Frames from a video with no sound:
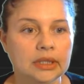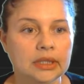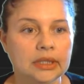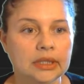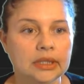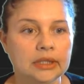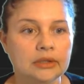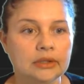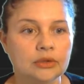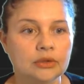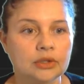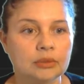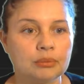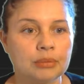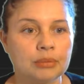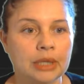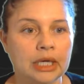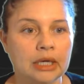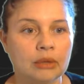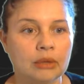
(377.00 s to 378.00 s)
e to the
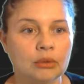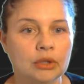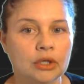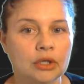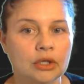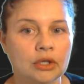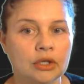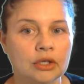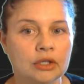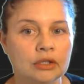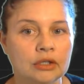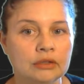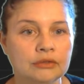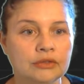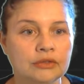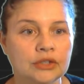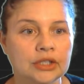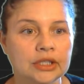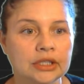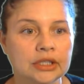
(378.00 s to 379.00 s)
power
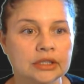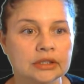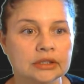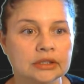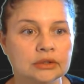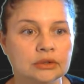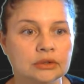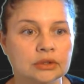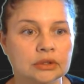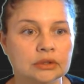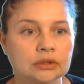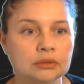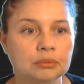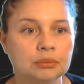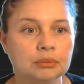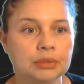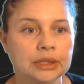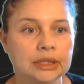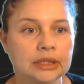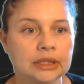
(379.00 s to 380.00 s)
of the integral
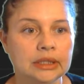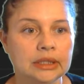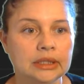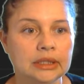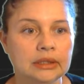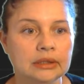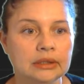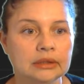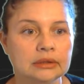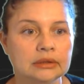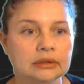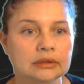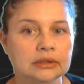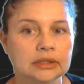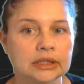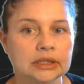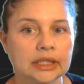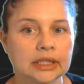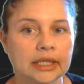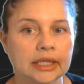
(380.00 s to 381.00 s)
p
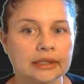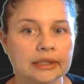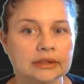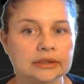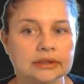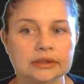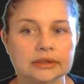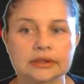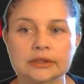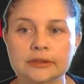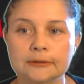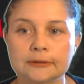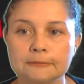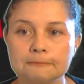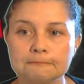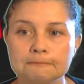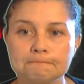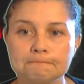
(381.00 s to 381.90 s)
dx.